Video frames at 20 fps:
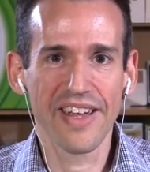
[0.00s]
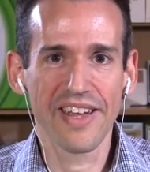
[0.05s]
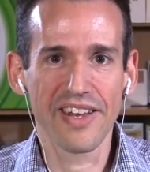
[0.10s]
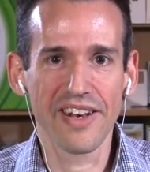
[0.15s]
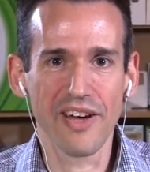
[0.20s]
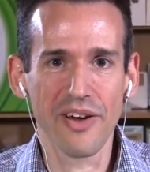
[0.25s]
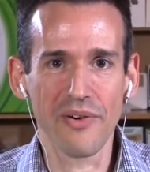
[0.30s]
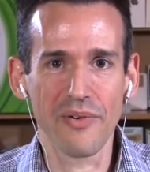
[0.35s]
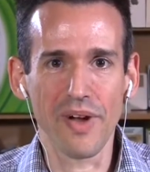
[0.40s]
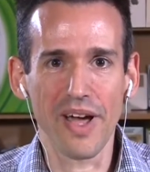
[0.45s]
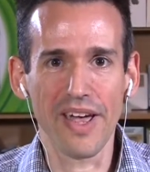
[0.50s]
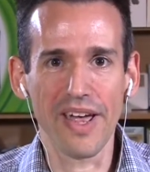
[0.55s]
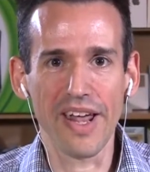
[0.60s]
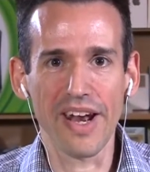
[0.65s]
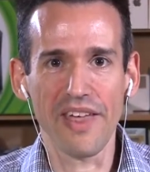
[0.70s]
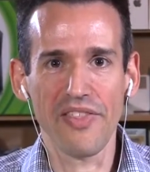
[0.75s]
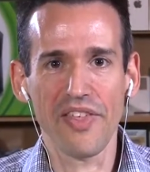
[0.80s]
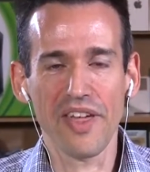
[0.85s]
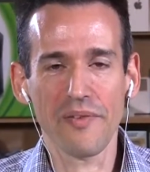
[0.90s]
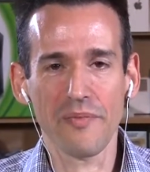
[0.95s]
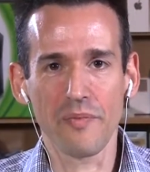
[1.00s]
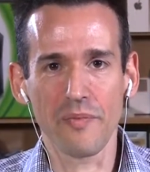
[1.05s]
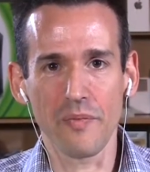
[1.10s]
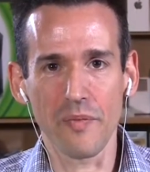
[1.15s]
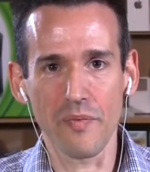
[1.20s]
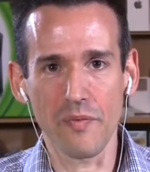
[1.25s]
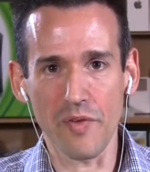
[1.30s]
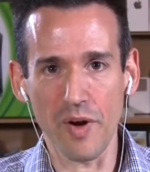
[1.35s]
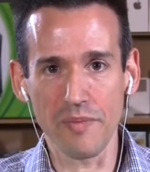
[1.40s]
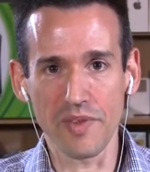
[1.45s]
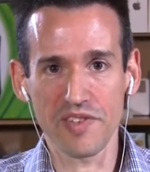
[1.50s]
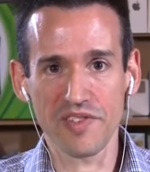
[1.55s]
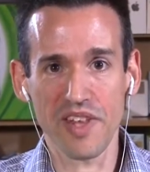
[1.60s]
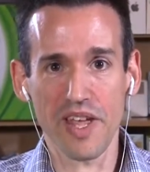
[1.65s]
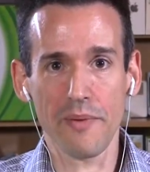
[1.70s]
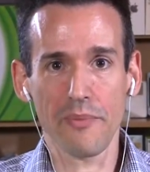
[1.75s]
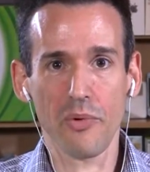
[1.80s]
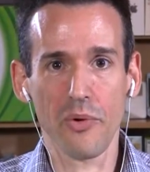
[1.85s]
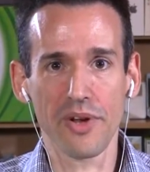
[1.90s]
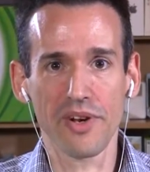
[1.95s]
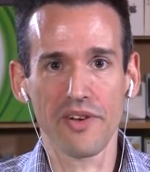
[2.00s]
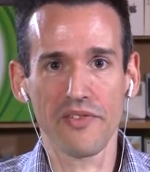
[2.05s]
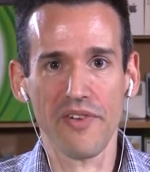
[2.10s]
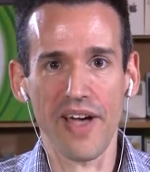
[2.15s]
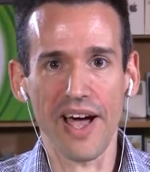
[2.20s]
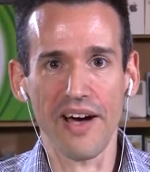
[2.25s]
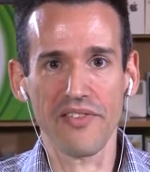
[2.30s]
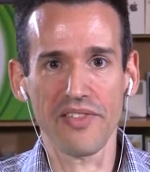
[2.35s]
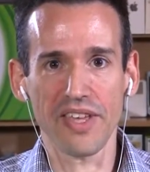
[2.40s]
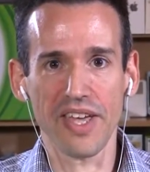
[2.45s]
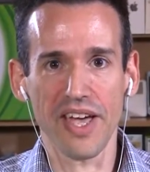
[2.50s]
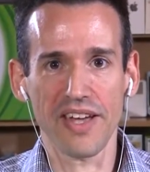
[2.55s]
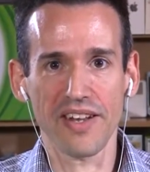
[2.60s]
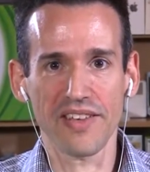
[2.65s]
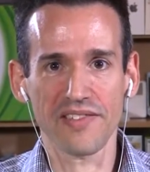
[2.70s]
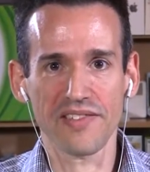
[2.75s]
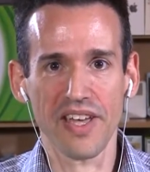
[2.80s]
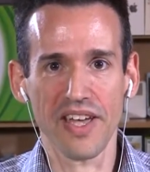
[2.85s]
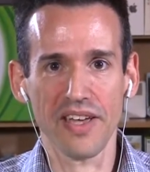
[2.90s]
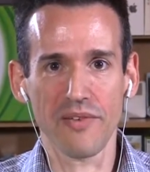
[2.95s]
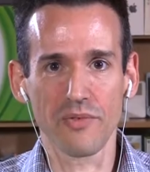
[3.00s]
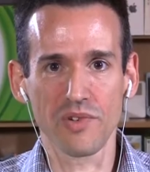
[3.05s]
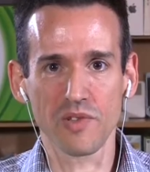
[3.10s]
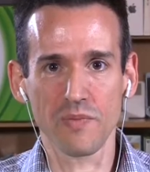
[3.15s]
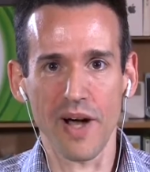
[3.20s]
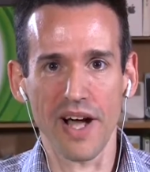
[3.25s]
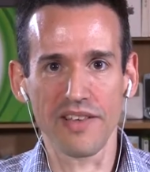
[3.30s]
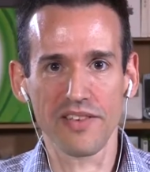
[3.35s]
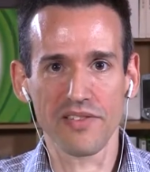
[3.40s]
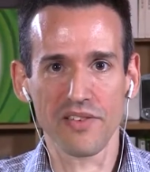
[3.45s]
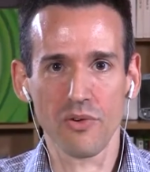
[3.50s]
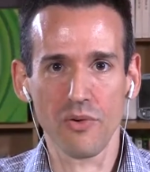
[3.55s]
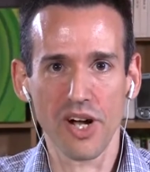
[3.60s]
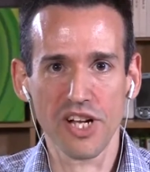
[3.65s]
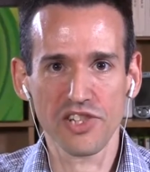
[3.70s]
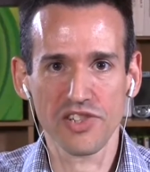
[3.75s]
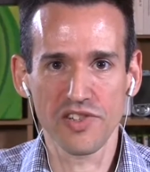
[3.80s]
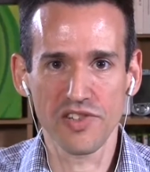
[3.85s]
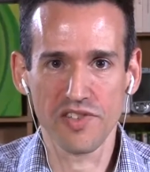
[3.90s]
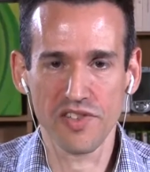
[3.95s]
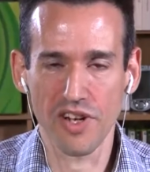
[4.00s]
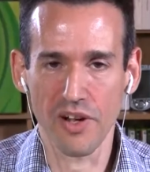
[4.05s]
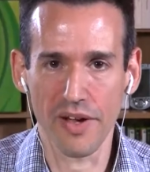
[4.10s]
and I think from the standpoint of how the NSA responded to questions,